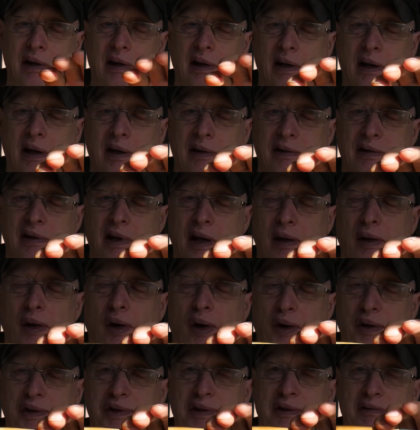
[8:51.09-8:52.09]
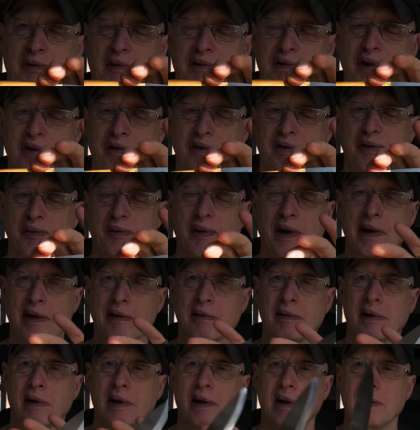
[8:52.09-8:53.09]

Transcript: a lot to reduce the weight.